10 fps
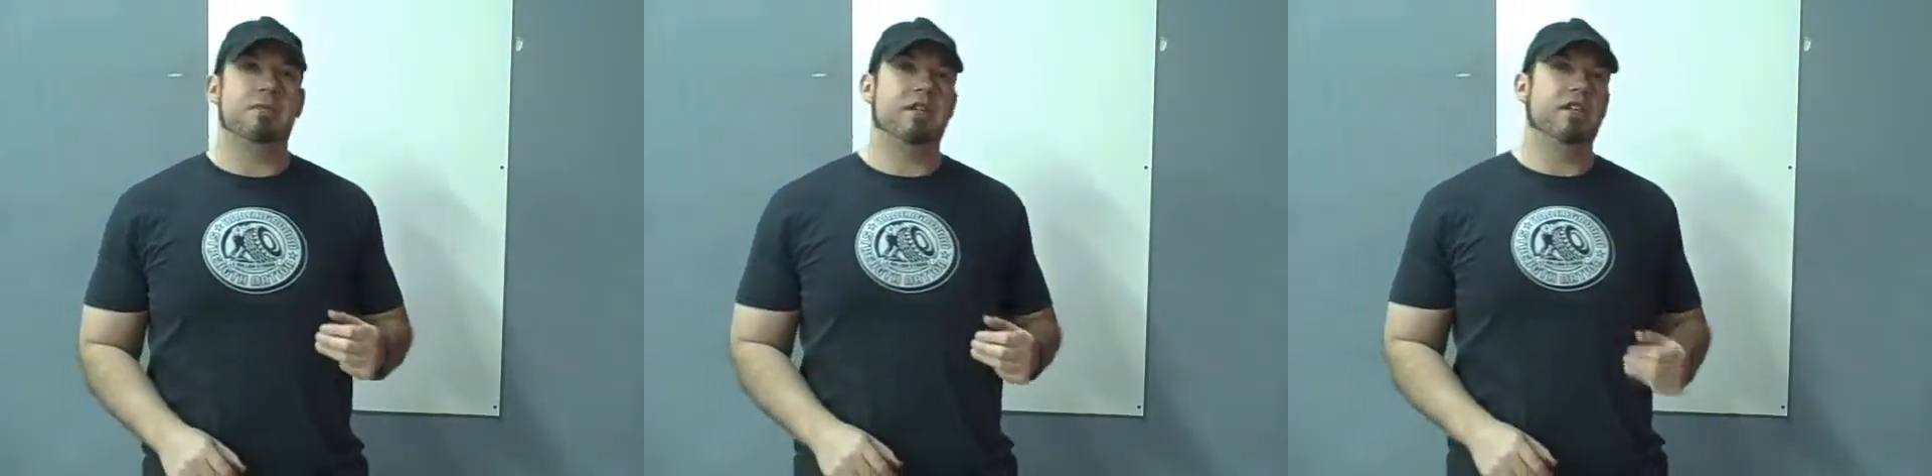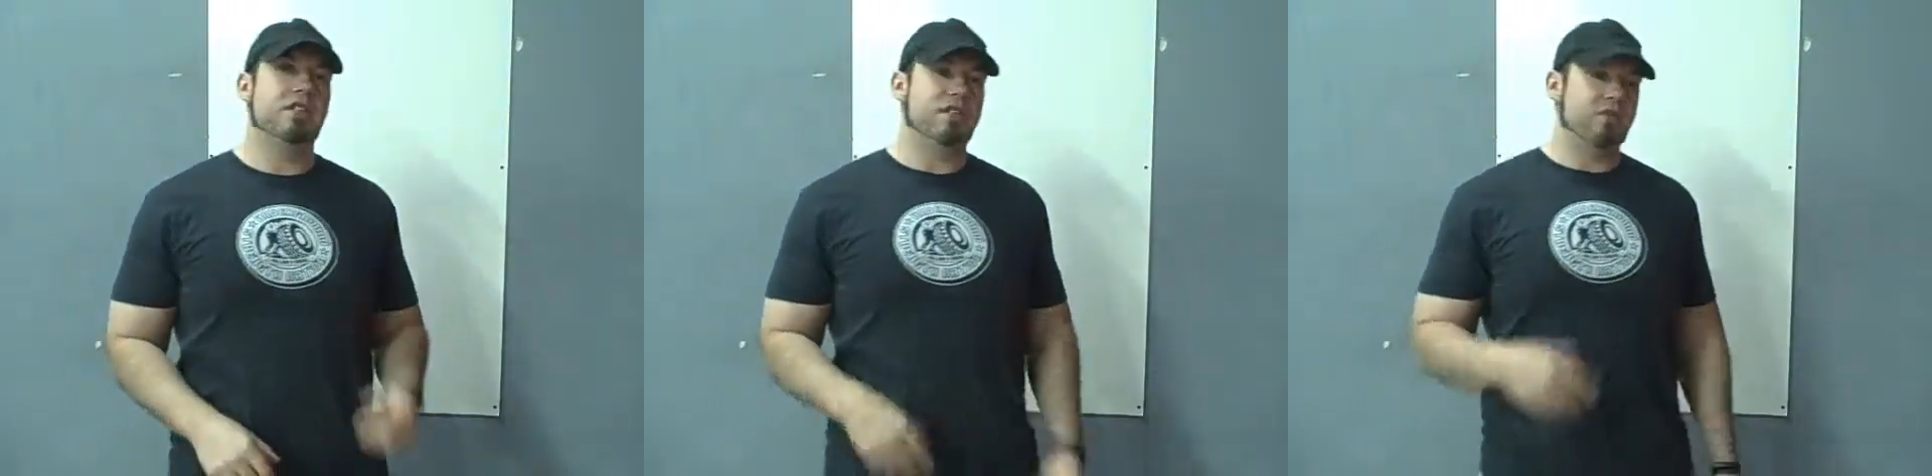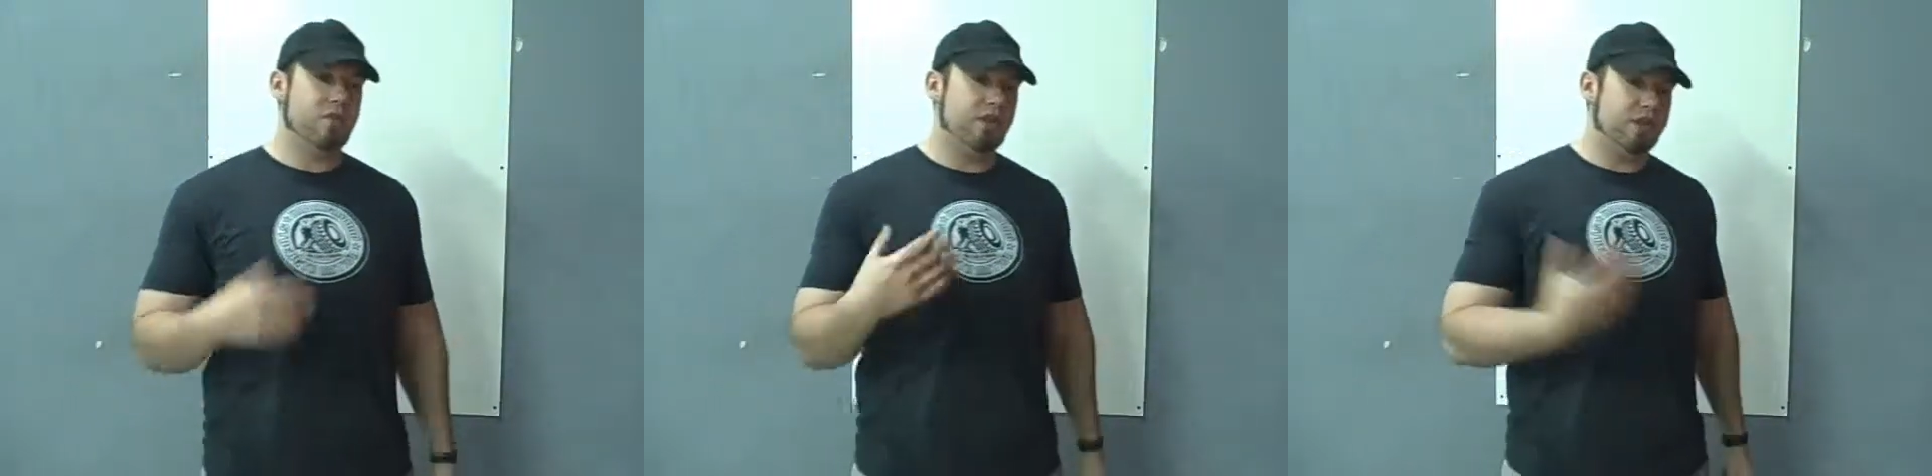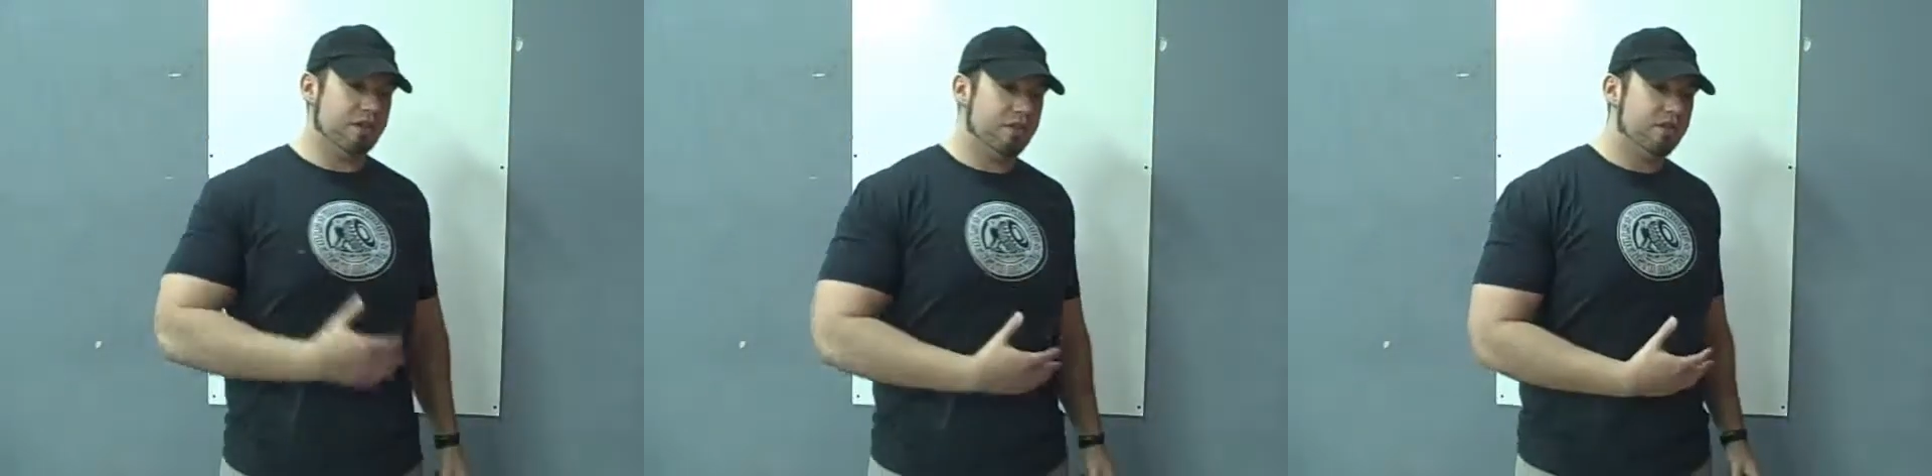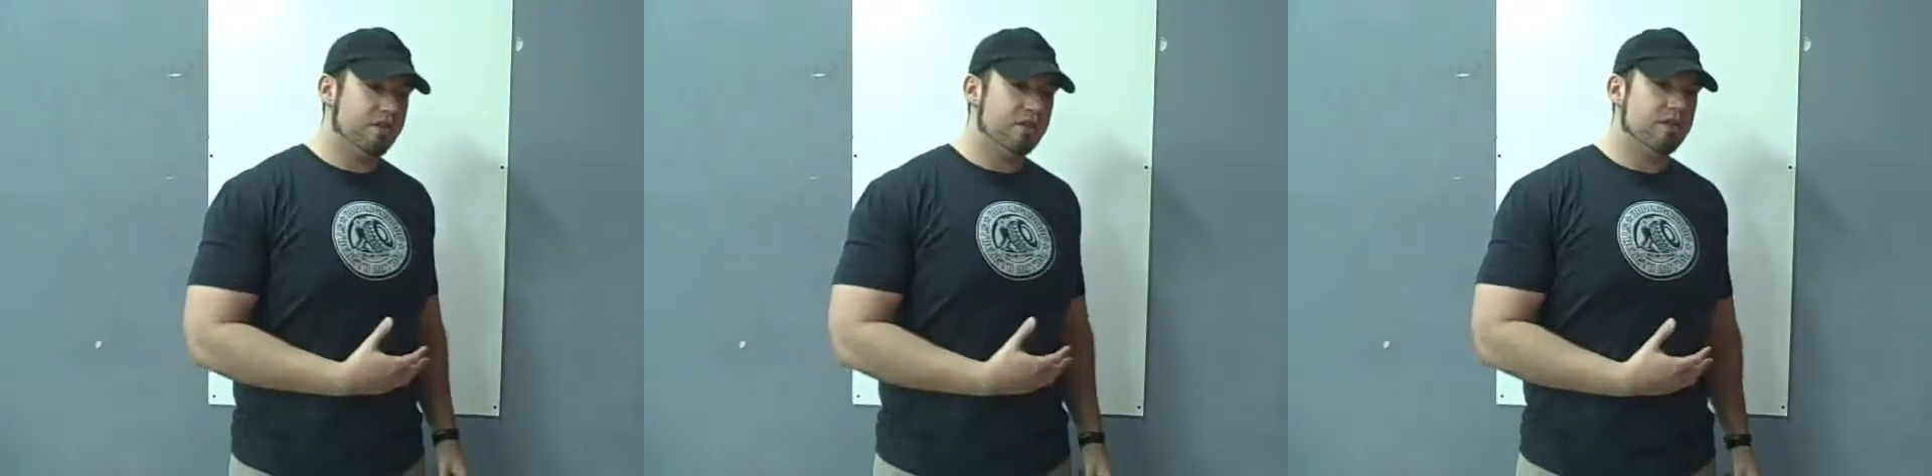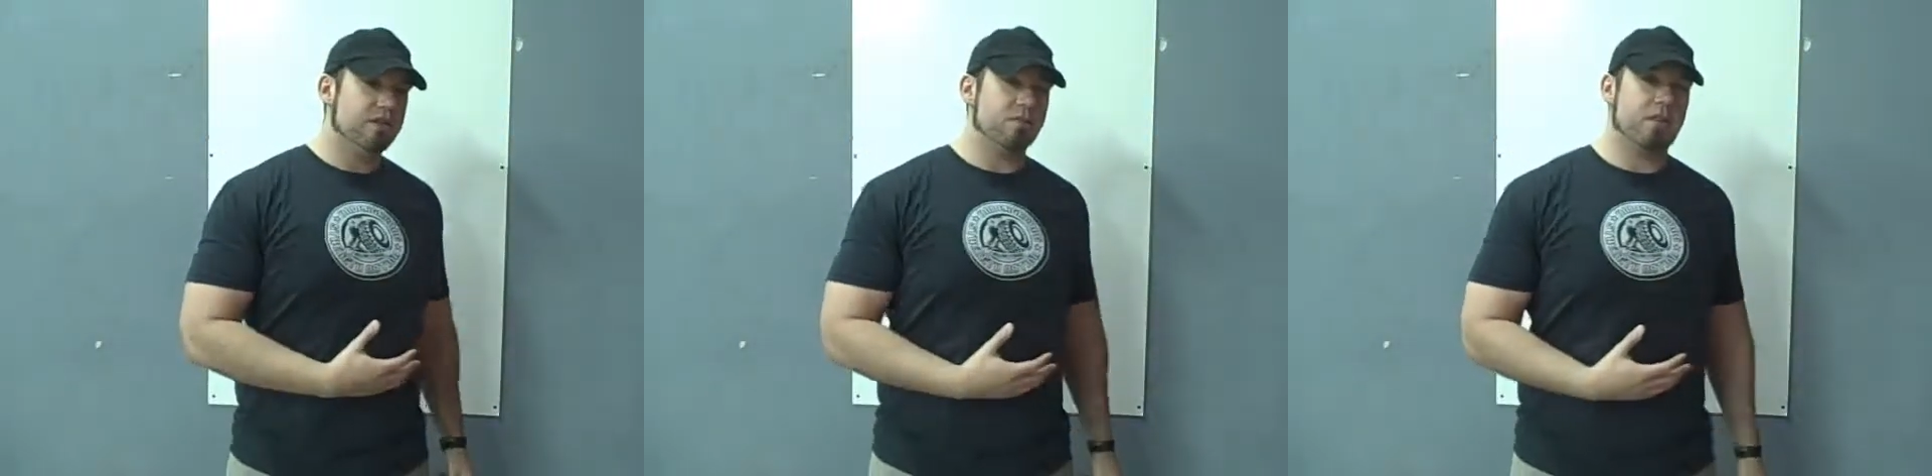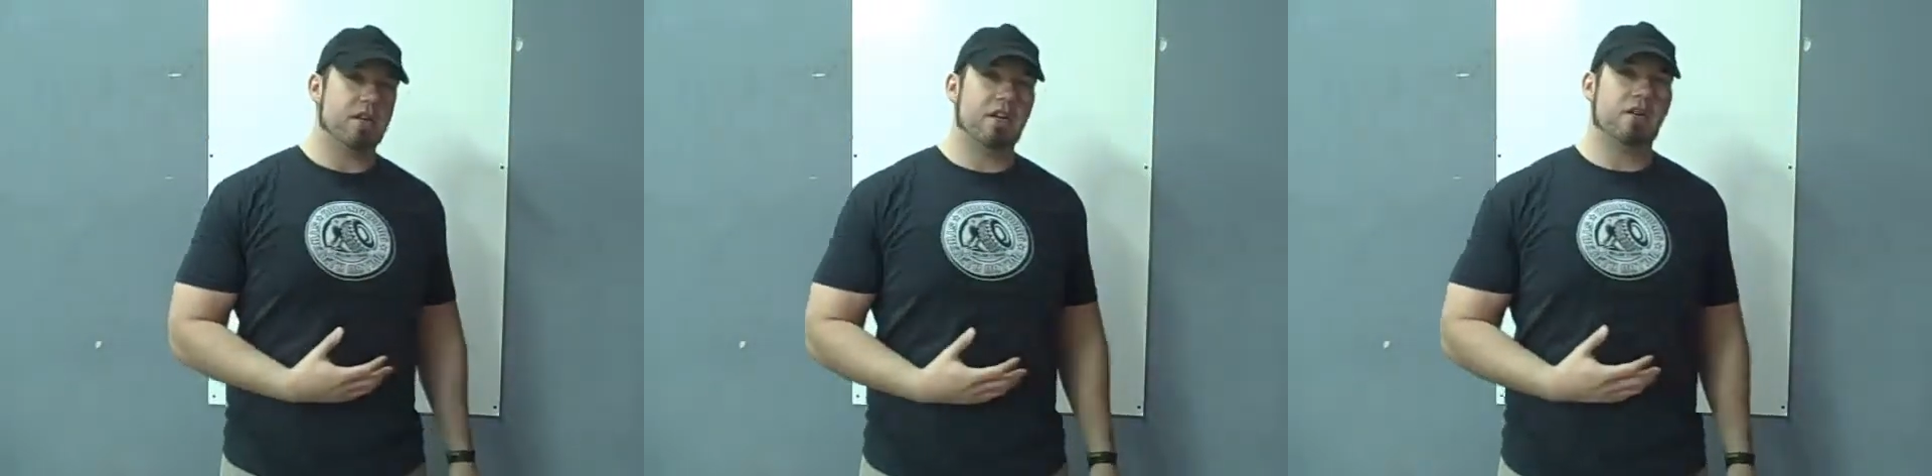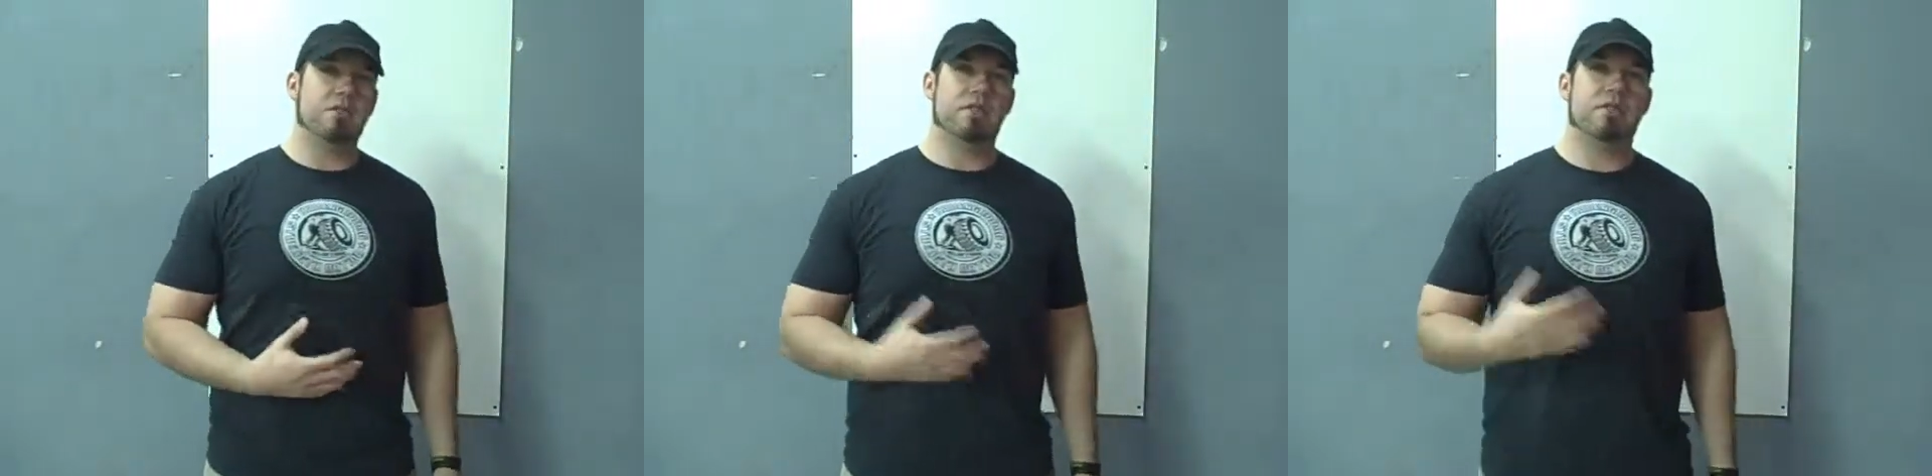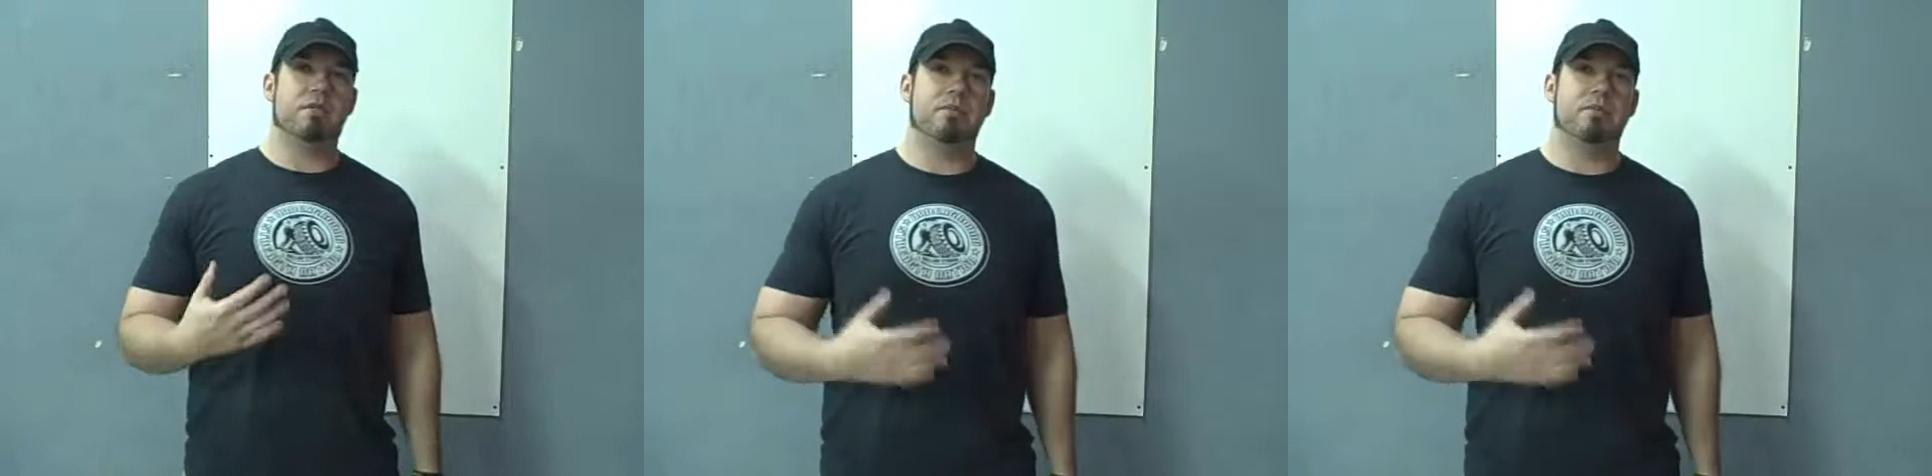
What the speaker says: is because if you eat some carbs,